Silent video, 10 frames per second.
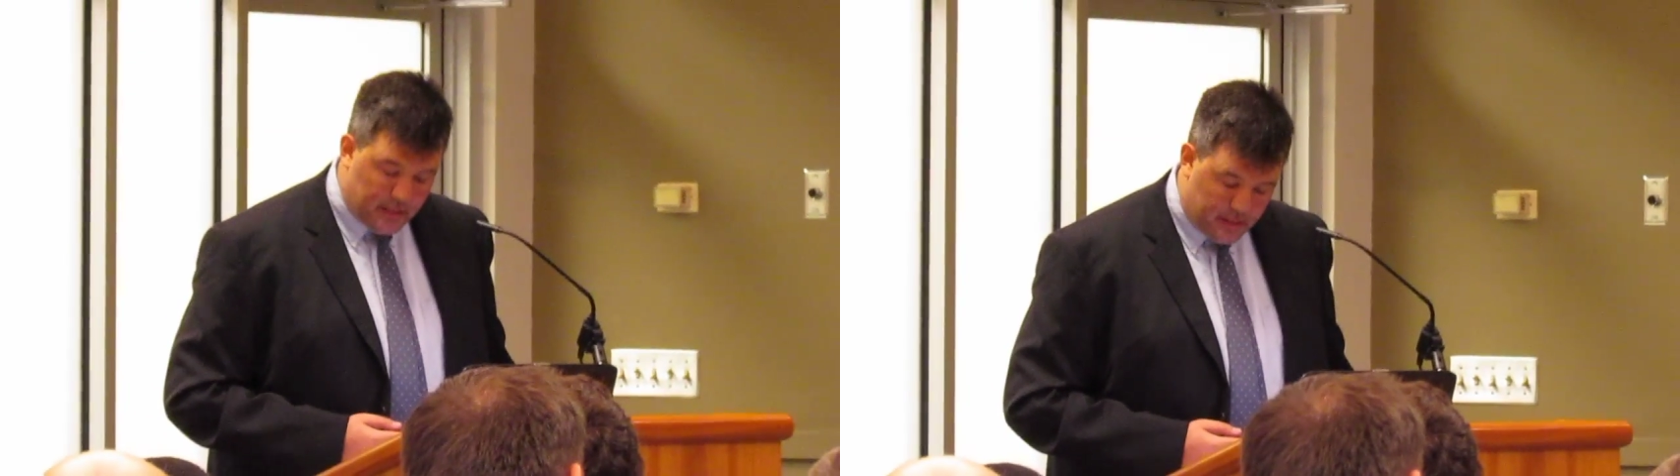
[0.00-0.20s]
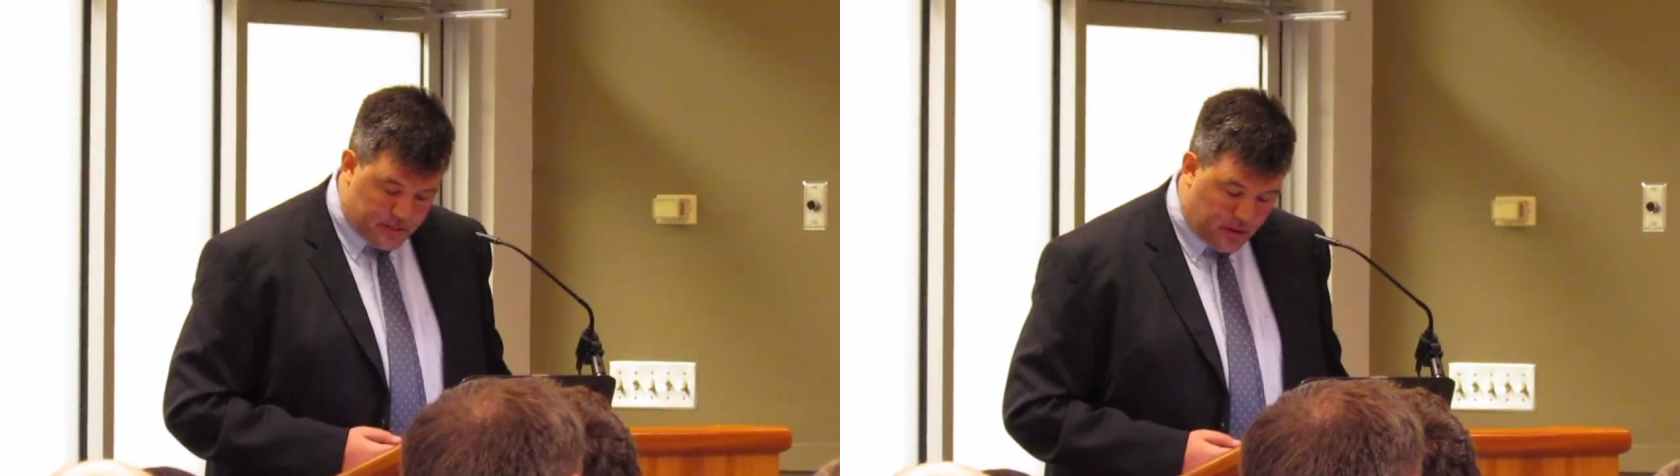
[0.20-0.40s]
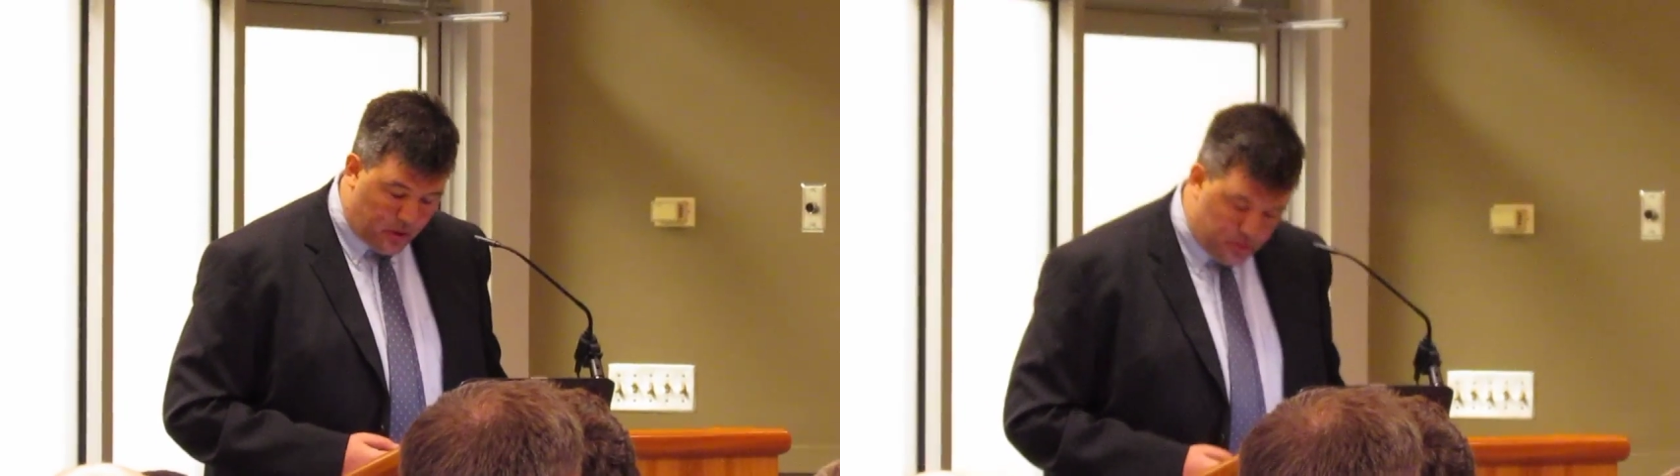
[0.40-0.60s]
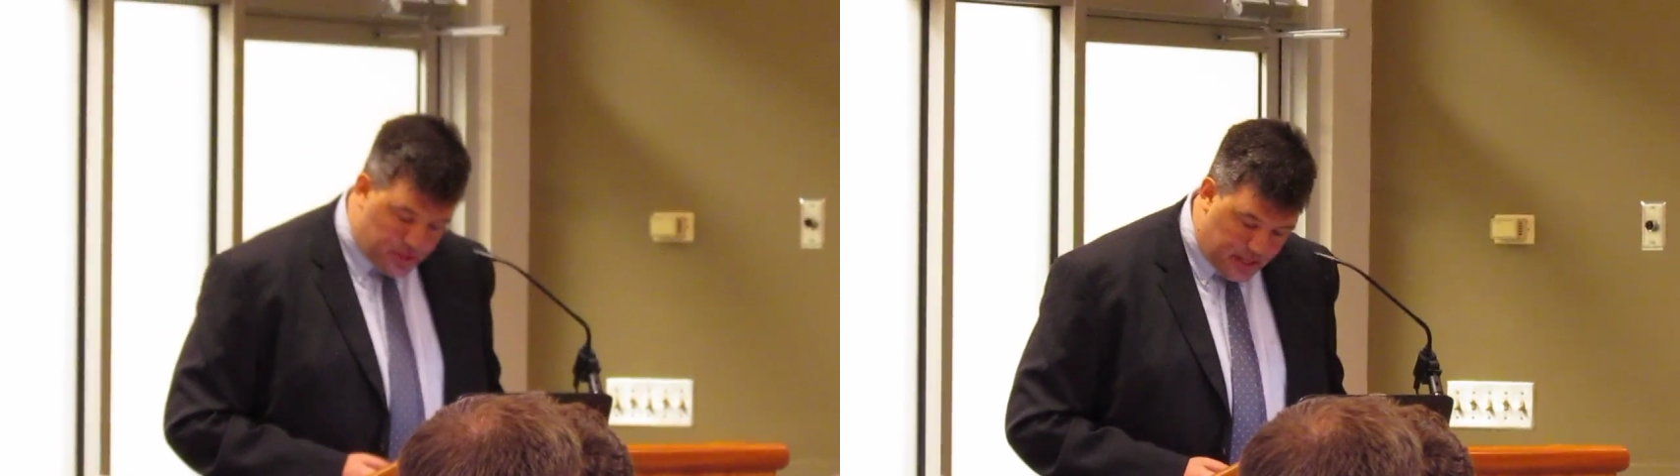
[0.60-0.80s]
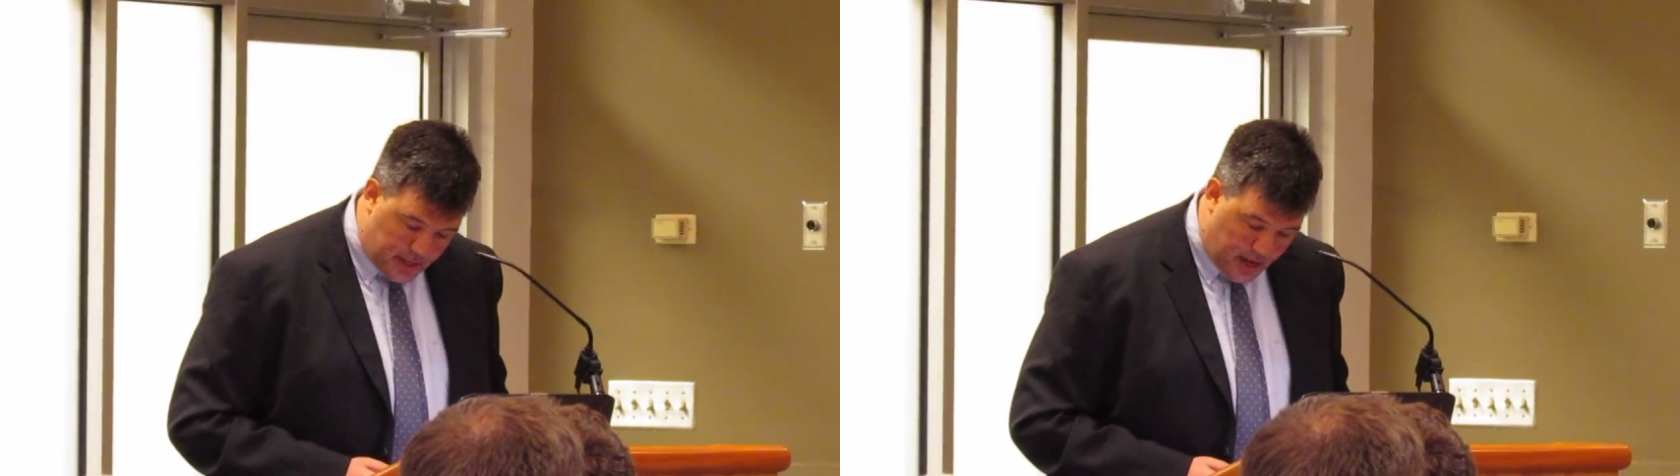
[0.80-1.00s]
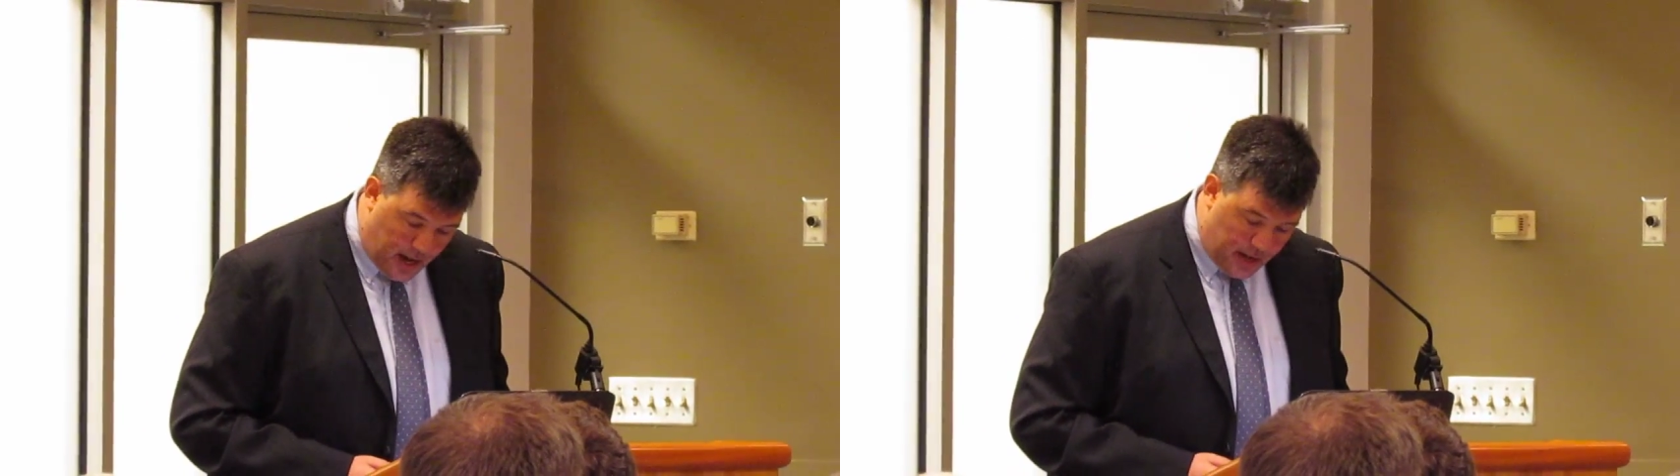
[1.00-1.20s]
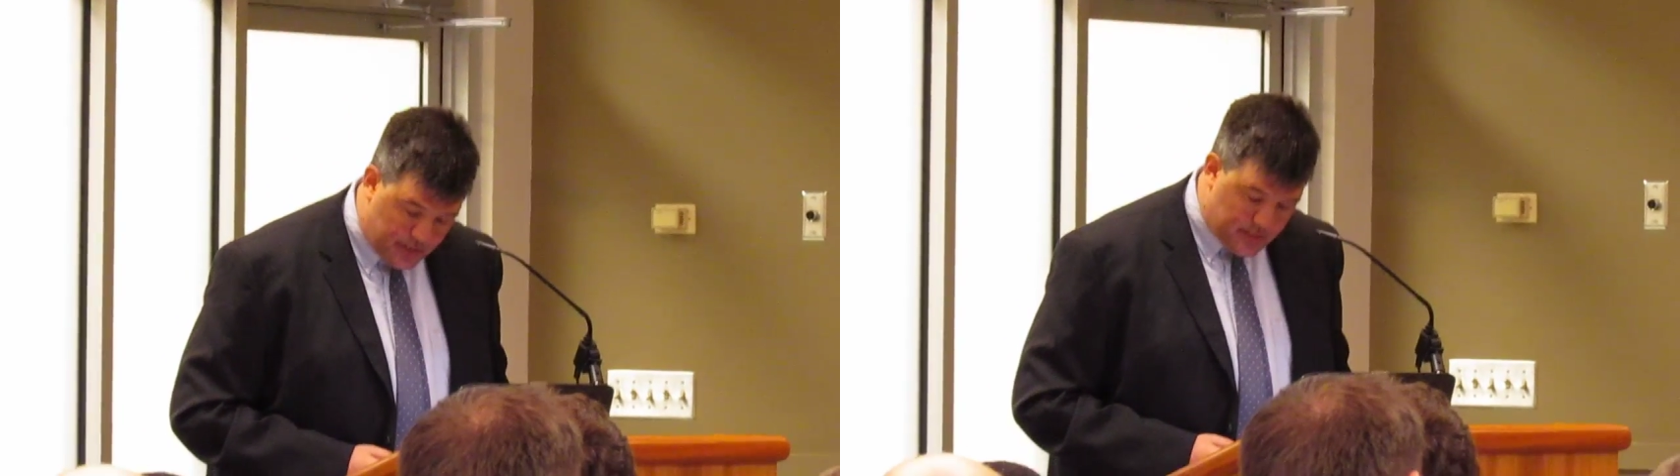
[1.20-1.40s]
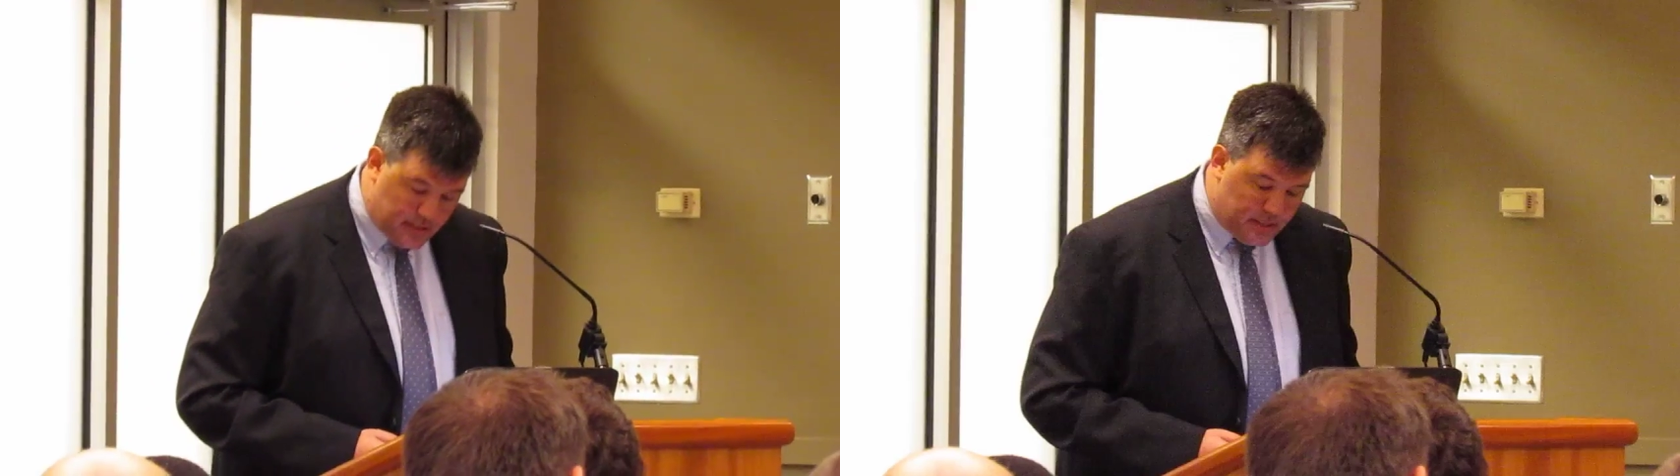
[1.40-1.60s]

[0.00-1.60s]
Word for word: his coach, Dean Cox,